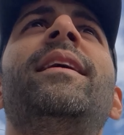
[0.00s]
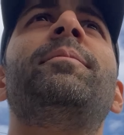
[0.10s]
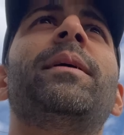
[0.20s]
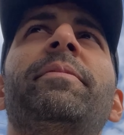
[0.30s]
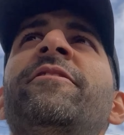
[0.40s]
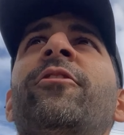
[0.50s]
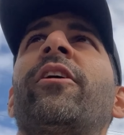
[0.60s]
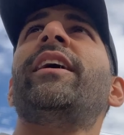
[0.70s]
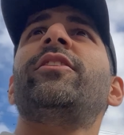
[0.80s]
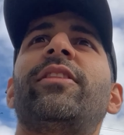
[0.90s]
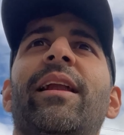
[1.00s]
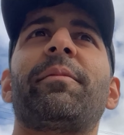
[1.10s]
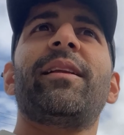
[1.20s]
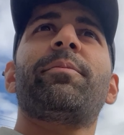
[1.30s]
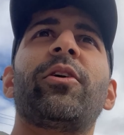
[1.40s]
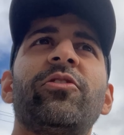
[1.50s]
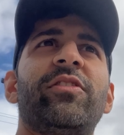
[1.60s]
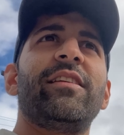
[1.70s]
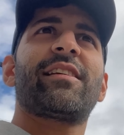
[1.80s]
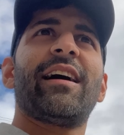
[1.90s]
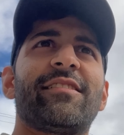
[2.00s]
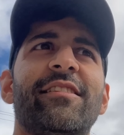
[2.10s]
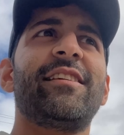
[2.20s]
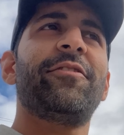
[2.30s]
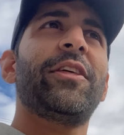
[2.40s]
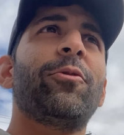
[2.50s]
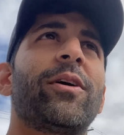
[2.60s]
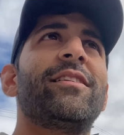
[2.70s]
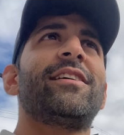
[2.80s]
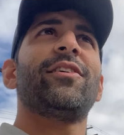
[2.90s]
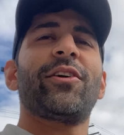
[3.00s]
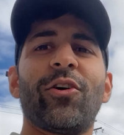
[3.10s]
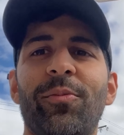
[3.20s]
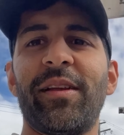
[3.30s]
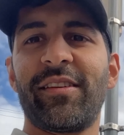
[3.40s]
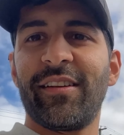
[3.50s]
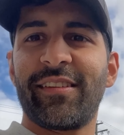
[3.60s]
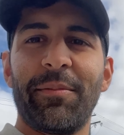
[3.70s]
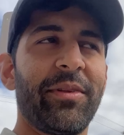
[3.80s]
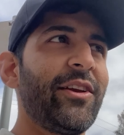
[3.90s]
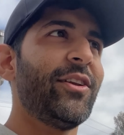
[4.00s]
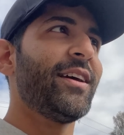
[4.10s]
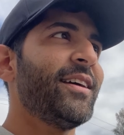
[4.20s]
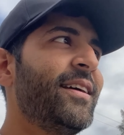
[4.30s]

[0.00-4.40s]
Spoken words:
But before I do that, I'm gonna approach these guys and see if they want to sell their home as an assembly unit.